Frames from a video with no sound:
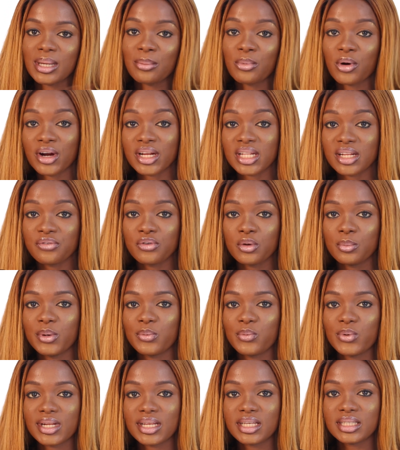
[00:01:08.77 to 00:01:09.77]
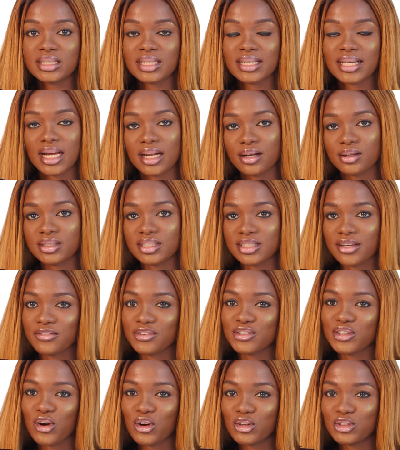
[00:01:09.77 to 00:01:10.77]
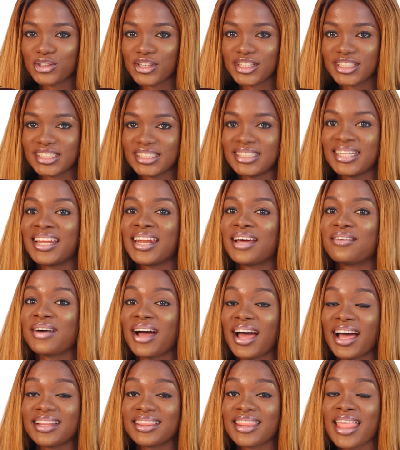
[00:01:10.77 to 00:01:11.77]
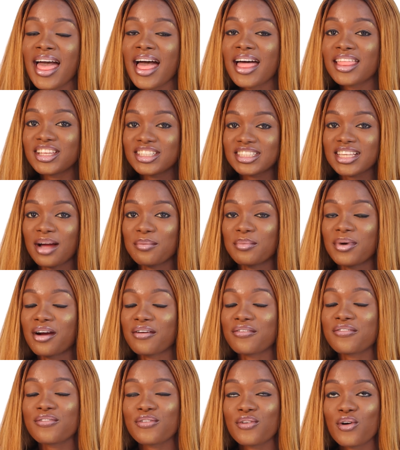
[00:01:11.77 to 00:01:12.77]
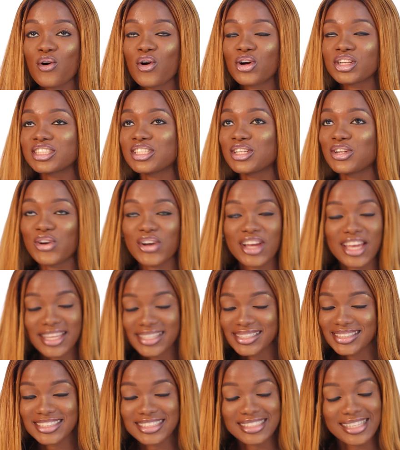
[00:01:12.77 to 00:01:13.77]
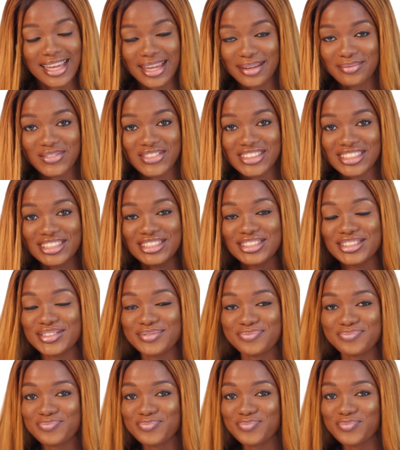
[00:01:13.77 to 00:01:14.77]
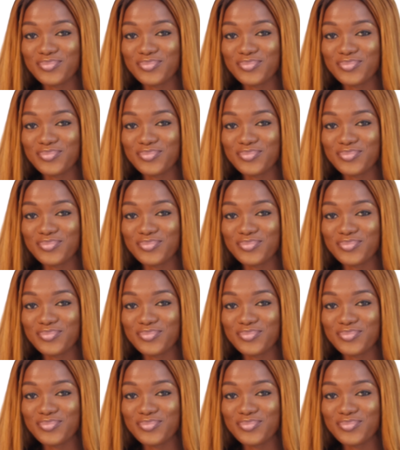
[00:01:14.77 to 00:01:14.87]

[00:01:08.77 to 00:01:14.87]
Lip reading: I'm currently filming with this Canon 700D, and I've had this camera for the longest time. It is